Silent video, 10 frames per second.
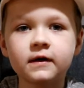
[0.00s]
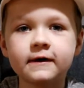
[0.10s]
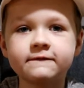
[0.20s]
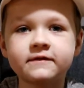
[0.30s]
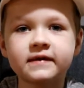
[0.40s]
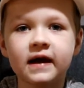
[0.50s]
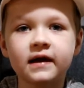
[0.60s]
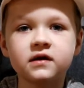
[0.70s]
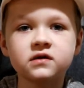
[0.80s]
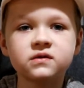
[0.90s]
of
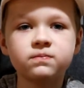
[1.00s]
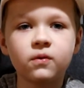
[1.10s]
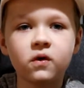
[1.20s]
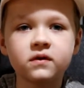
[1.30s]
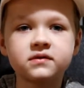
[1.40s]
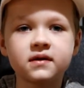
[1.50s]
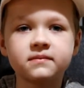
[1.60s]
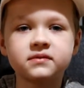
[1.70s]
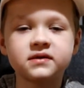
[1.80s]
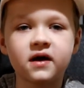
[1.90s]
Steiner Sports
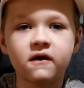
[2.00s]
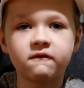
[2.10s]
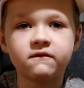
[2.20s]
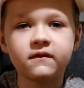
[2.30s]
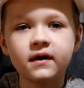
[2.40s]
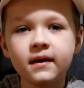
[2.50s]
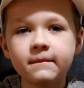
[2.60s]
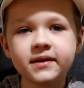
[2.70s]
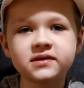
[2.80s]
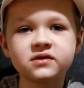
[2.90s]
himself,
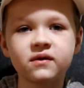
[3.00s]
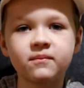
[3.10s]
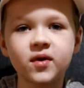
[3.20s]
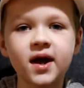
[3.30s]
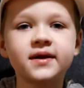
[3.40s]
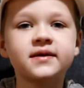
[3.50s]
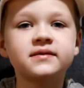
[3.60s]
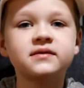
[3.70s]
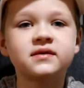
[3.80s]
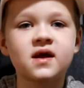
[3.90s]
Mr.
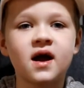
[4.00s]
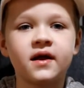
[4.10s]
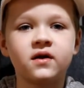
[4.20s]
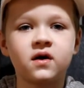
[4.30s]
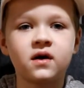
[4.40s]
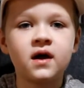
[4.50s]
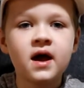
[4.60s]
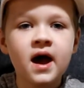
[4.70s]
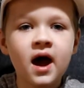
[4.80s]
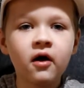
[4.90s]
Brandon Steiner.
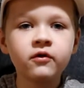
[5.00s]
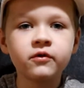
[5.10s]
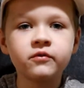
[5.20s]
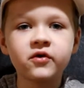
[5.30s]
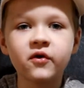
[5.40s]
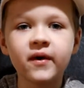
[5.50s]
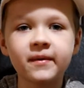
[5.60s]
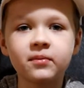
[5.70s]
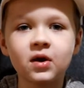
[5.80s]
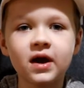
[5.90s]
How are you
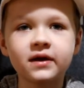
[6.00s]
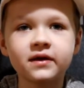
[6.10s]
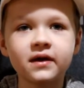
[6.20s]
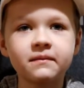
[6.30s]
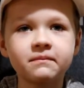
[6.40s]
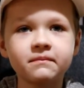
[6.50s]
doing, Brandon?